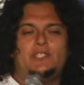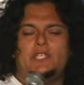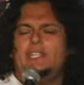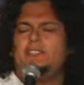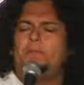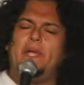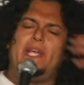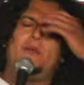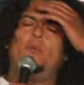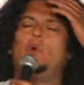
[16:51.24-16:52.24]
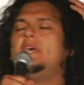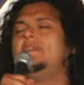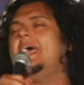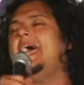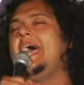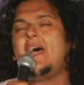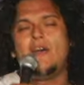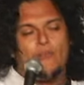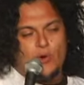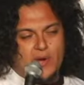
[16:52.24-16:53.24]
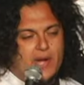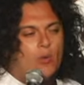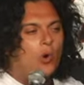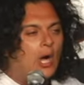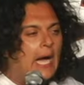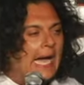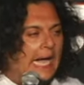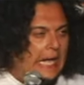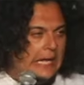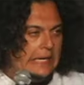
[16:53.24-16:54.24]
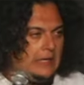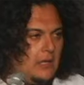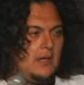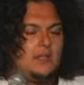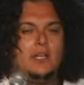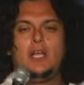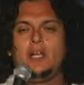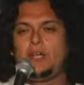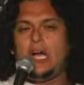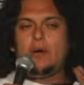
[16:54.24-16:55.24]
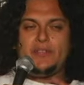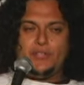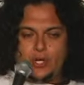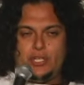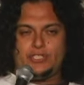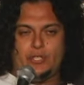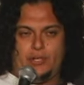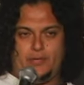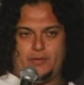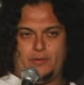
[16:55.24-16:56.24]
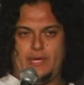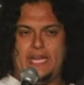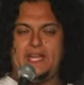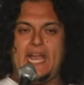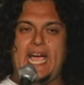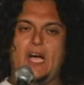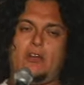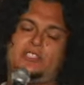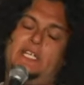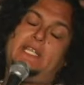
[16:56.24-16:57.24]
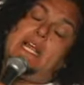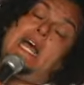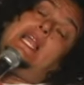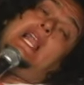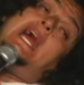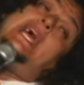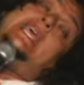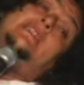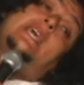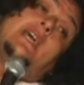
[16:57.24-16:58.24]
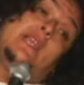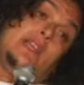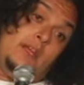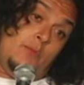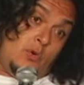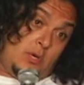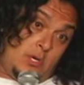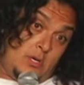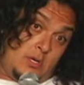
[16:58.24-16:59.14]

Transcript: She's been with everyone. Now it's your turn. And now she's not like that anymore.